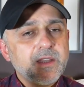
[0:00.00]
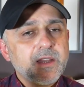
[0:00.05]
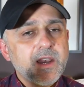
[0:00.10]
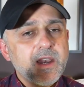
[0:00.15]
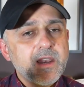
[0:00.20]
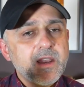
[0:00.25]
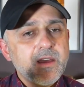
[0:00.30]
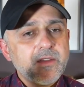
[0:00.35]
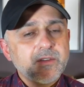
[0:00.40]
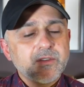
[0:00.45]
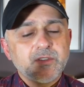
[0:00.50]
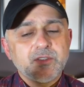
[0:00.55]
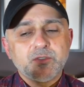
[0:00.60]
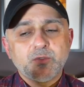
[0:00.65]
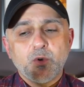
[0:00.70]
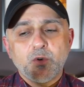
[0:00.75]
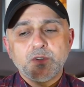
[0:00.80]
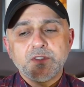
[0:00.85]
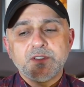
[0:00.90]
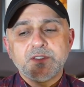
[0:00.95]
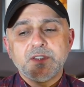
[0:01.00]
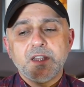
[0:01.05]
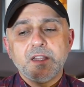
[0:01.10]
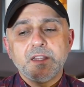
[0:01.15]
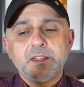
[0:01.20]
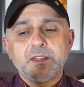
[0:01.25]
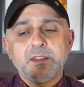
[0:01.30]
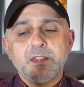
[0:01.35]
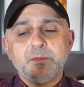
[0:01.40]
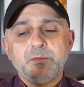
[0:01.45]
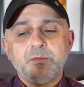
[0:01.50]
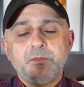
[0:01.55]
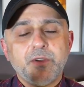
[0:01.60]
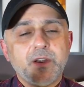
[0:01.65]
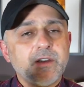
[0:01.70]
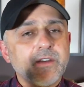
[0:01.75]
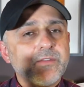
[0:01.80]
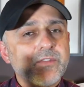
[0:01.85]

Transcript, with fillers: another store selling them very,